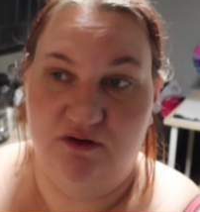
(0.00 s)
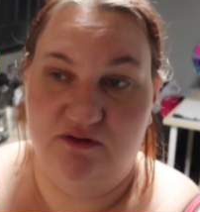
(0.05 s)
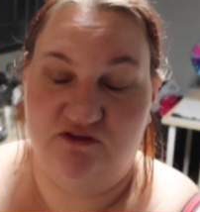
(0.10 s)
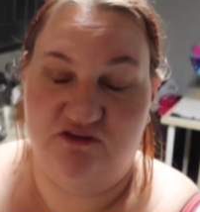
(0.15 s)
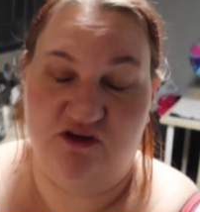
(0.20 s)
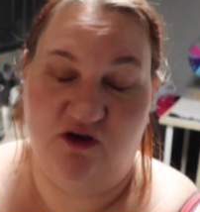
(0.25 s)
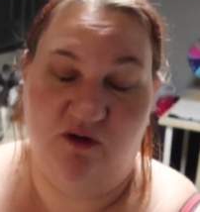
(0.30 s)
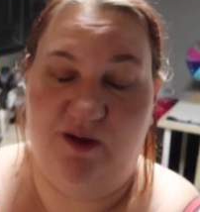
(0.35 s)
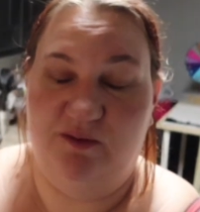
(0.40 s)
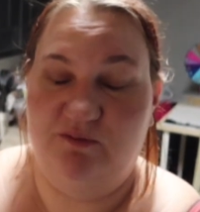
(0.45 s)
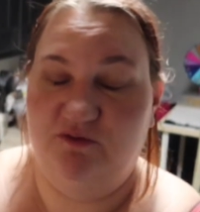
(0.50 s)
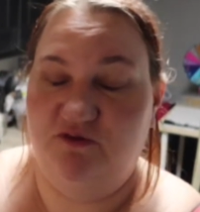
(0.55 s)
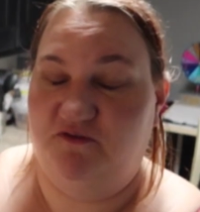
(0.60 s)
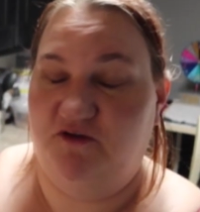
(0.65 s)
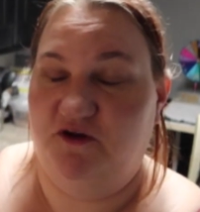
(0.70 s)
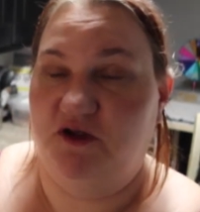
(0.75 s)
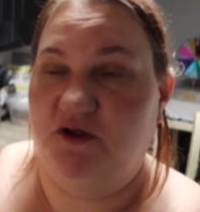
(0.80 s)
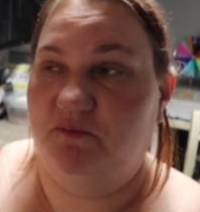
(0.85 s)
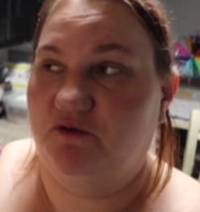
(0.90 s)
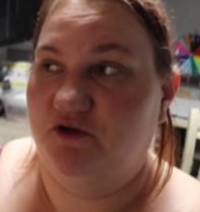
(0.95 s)
So I was
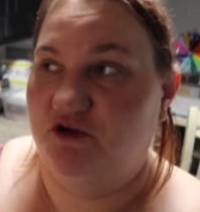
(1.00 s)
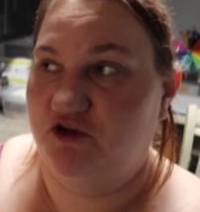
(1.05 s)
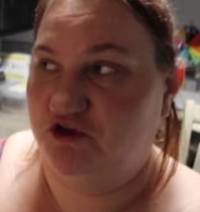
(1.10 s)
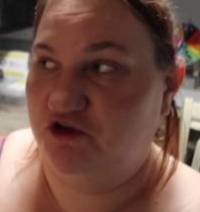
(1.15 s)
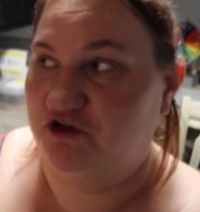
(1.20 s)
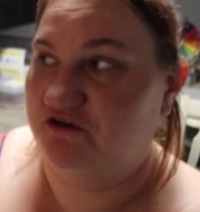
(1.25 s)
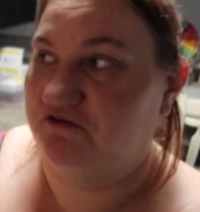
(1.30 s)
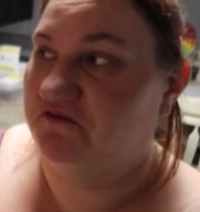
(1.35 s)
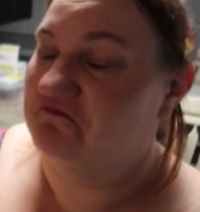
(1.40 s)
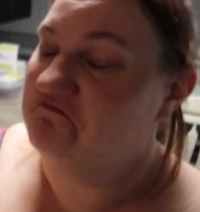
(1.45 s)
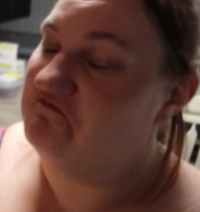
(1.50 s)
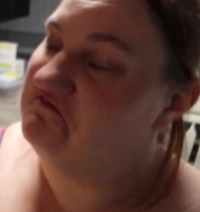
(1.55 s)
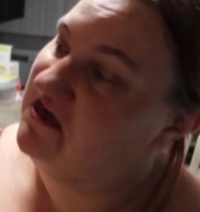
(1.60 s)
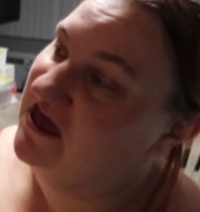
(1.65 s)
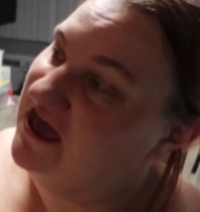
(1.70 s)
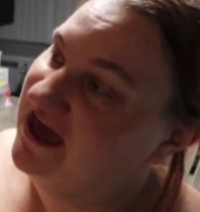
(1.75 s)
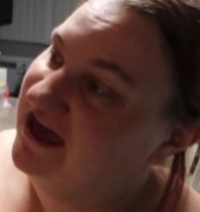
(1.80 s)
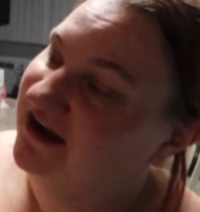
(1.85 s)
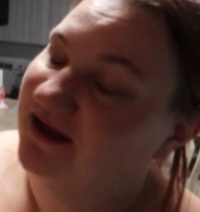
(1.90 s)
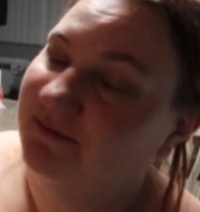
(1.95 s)
very appreciative of
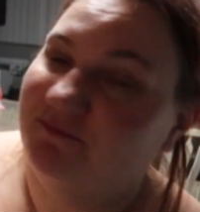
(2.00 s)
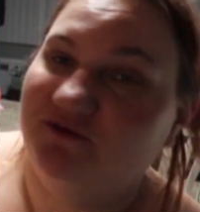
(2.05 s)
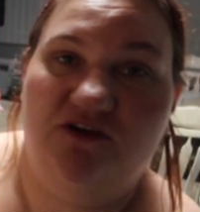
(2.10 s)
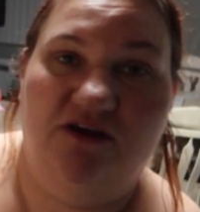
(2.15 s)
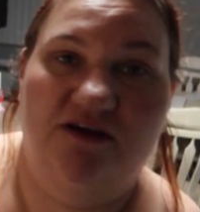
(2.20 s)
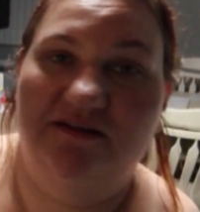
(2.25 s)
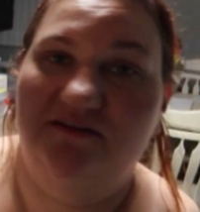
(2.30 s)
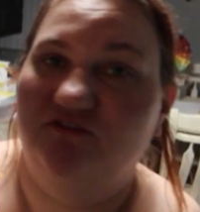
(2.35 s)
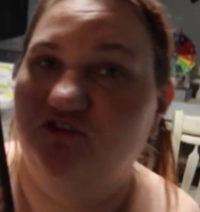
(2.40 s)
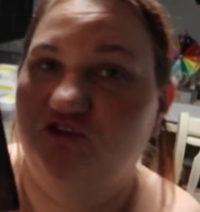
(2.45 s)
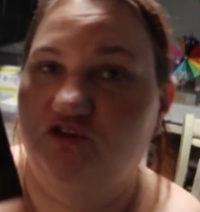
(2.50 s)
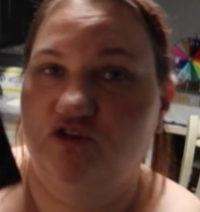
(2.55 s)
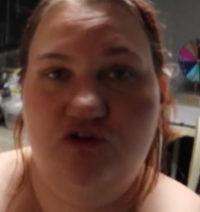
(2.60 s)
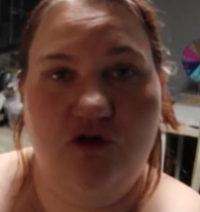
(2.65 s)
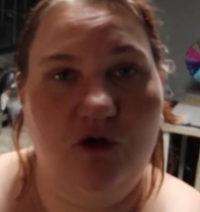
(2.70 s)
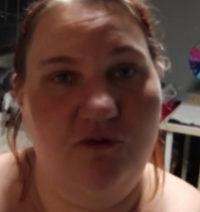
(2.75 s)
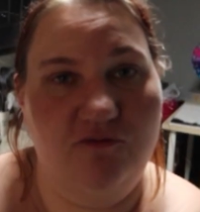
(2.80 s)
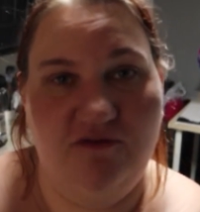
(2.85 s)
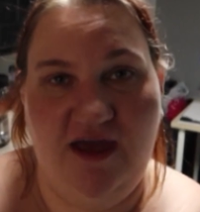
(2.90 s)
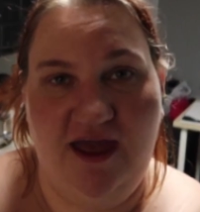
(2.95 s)
that. I'm sorry, it's
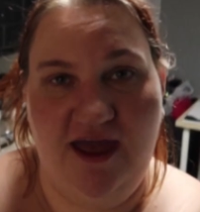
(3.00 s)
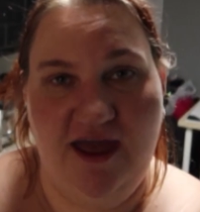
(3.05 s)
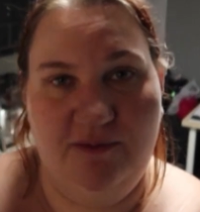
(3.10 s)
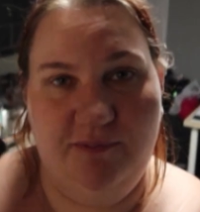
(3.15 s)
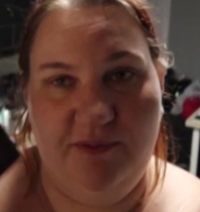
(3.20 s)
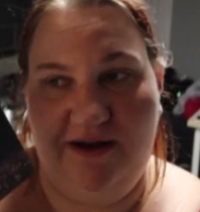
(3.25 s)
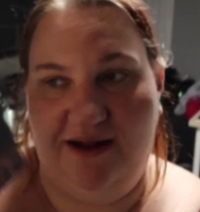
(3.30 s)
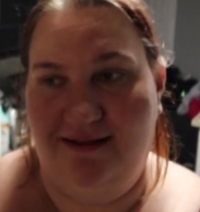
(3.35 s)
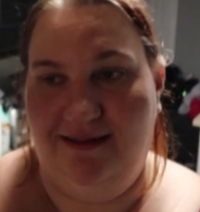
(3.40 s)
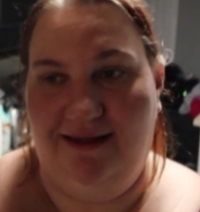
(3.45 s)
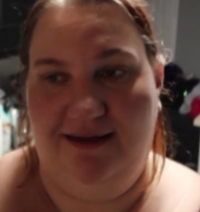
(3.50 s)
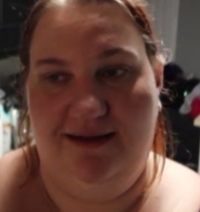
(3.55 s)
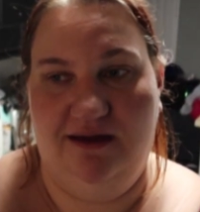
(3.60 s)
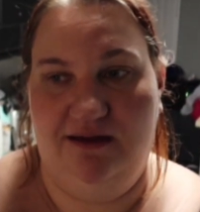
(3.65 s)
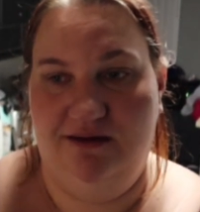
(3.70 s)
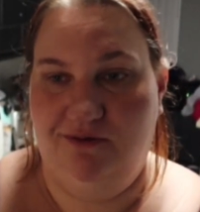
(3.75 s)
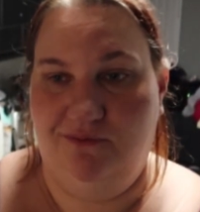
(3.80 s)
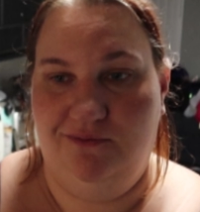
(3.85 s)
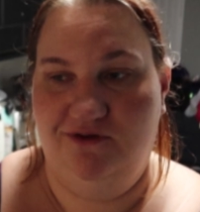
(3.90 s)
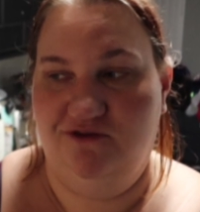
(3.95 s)
so vague, but I, like,
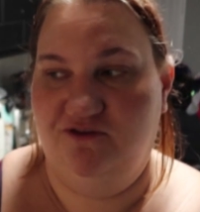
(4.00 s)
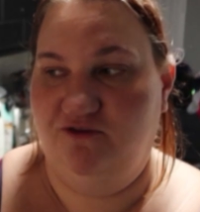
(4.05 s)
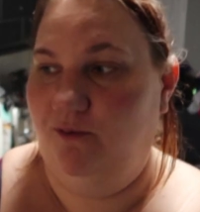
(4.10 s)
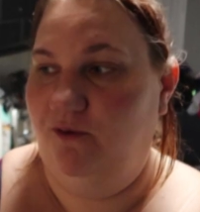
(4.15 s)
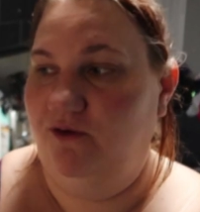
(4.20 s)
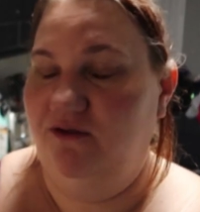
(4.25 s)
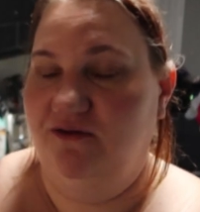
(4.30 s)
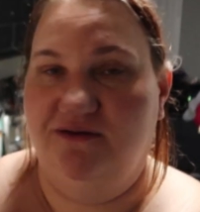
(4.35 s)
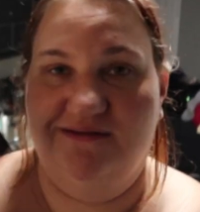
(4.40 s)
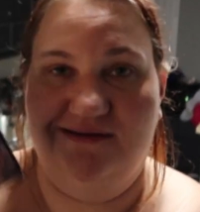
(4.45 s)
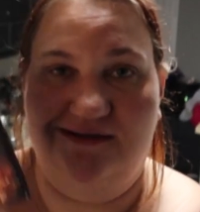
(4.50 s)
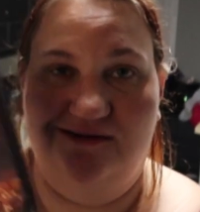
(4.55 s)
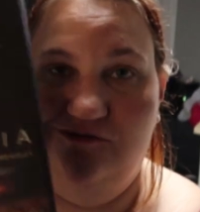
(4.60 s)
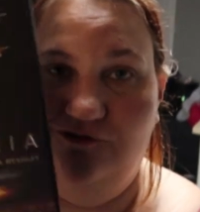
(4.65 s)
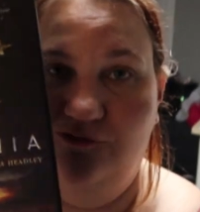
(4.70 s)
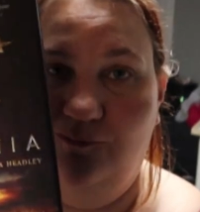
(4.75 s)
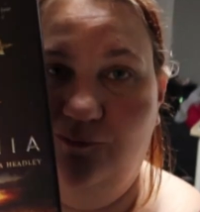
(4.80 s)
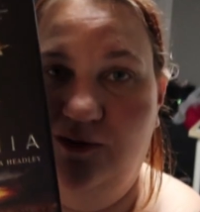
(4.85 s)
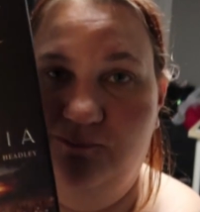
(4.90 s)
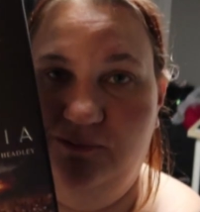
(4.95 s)
I don't want to spoil it because I
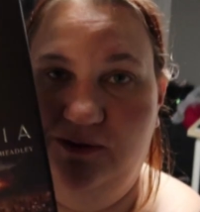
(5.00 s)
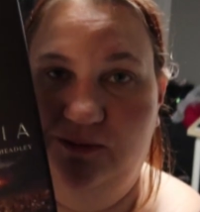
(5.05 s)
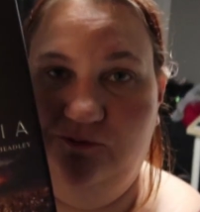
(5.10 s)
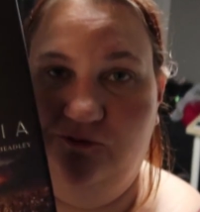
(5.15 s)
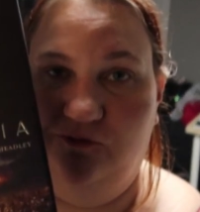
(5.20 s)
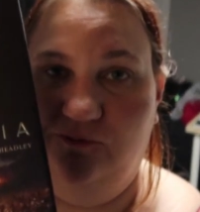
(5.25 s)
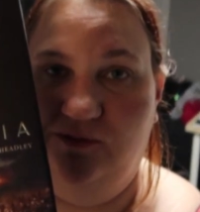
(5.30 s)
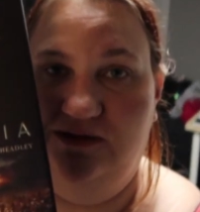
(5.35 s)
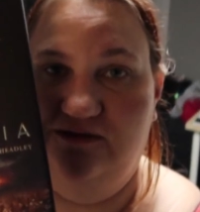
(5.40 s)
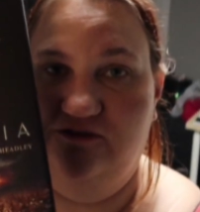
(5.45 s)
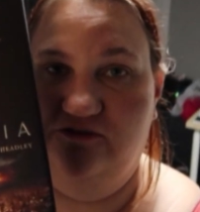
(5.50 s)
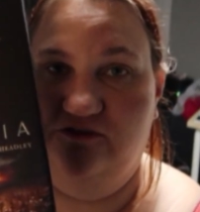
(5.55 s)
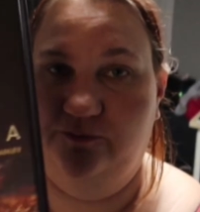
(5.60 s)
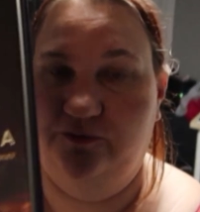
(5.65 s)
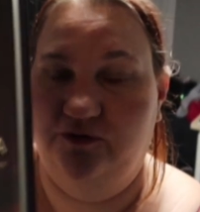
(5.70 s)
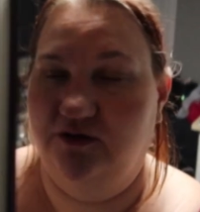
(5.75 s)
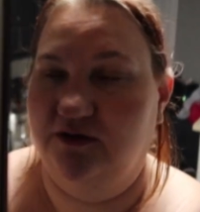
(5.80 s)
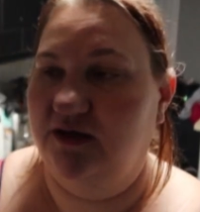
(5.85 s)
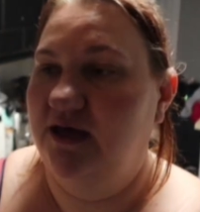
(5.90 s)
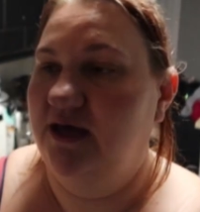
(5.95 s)
do want people to read this
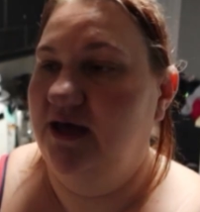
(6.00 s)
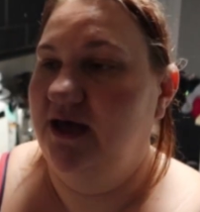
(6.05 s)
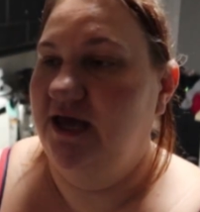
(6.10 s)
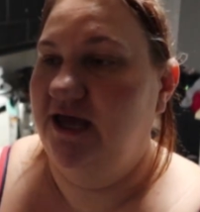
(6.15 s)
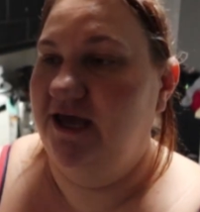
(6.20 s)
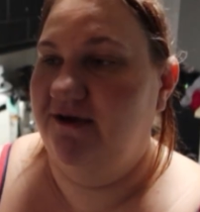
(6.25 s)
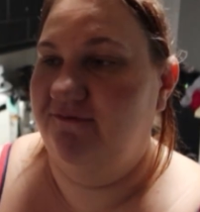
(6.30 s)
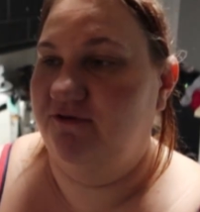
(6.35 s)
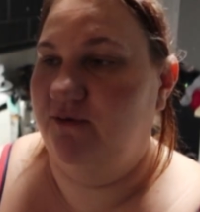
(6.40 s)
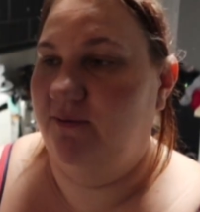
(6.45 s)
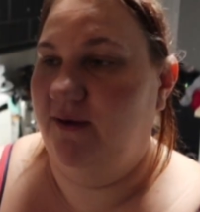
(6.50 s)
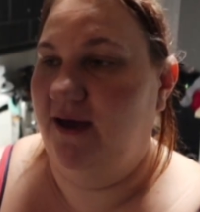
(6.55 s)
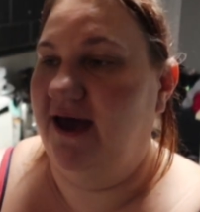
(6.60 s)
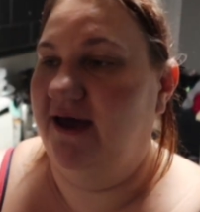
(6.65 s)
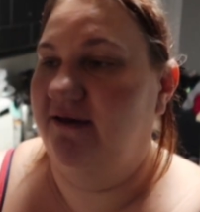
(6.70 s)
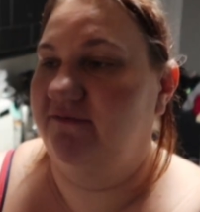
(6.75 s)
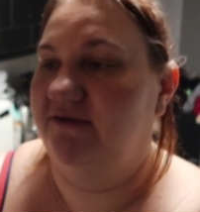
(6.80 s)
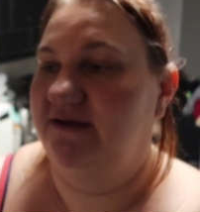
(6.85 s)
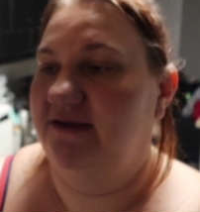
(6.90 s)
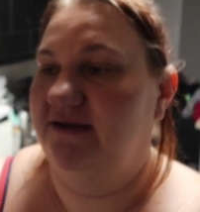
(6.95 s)
book. If you
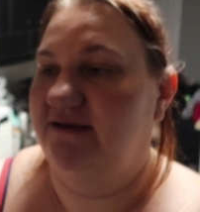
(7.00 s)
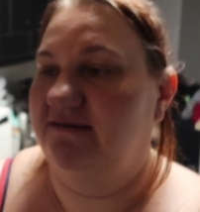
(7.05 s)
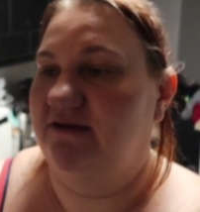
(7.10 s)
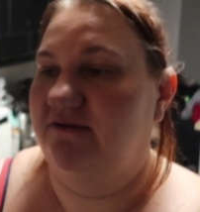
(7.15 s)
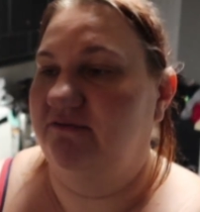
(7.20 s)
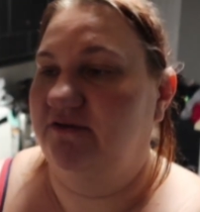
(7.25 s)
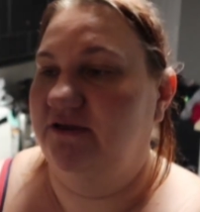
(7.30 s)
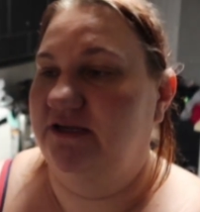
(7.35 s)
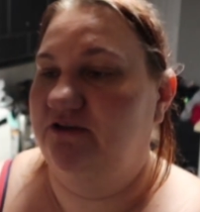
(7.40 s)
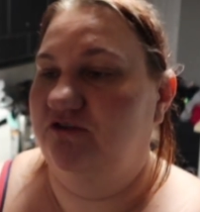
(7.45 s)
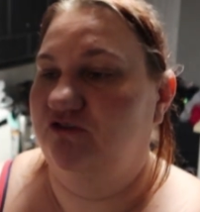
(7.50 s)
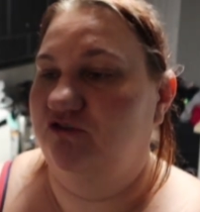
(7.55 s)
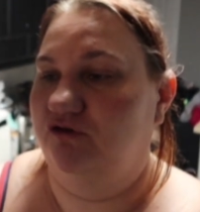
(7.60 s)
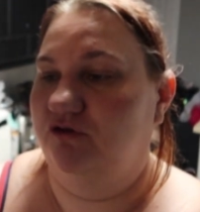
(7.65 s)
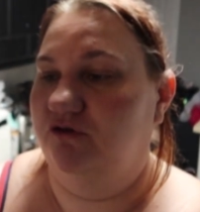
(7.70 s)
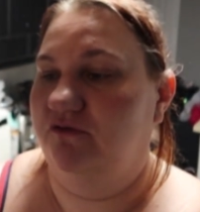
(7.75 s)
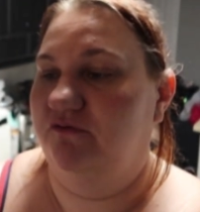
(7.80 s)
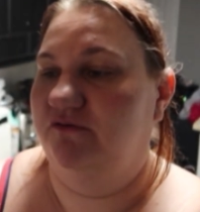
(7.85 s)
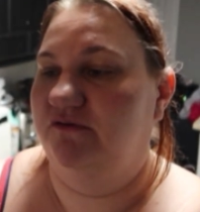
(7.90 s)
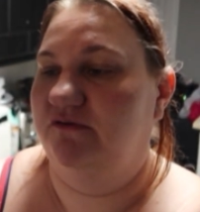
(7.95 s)
haven't, it definitely
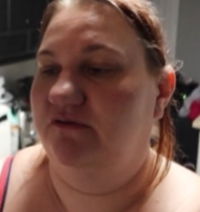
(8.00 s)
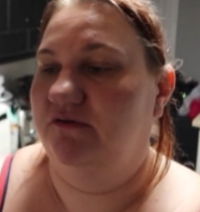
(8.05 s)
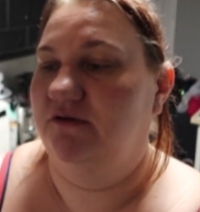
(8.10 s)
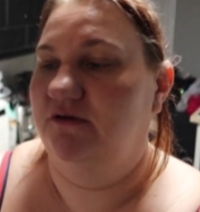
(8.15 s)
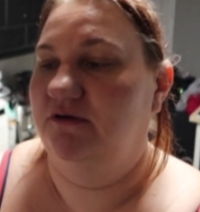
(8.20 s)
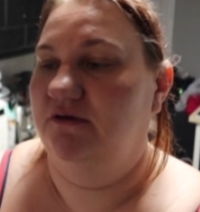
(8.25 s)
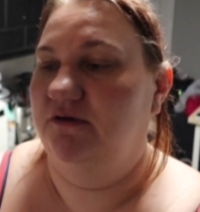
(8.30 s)
deserves